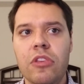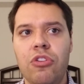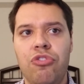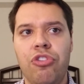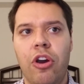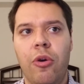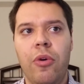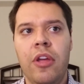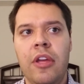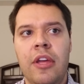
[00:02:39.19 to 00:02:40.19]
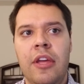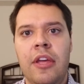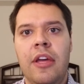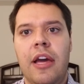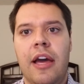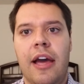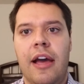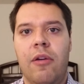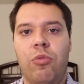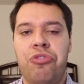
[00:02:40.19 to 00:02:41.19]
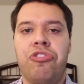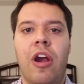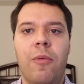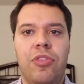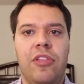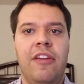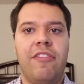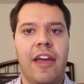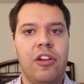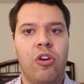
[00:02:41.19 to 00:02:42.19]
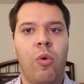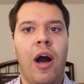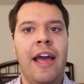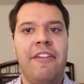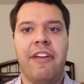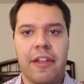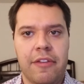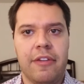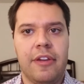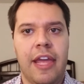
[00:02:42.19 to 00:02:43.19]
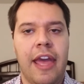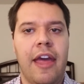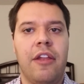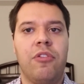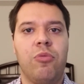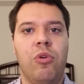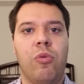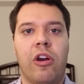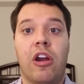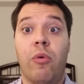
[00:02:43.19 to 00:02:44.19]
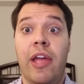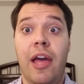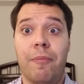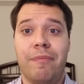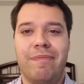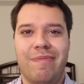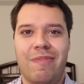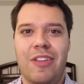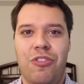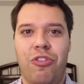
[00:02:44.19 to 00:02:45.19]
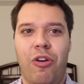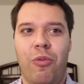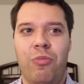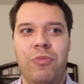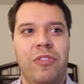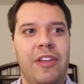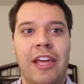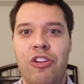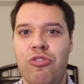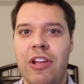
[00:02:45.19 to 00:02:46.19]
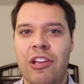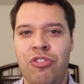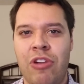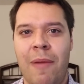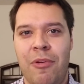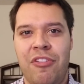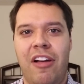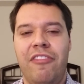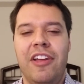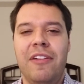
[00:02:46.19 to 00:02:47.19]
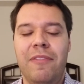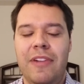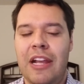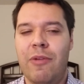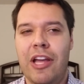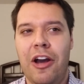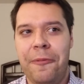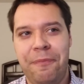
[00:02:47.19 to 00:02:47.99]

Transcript: So we'll start with the event, qua event, and we'll work our way up. So get a drink, strap yourself in, here we go.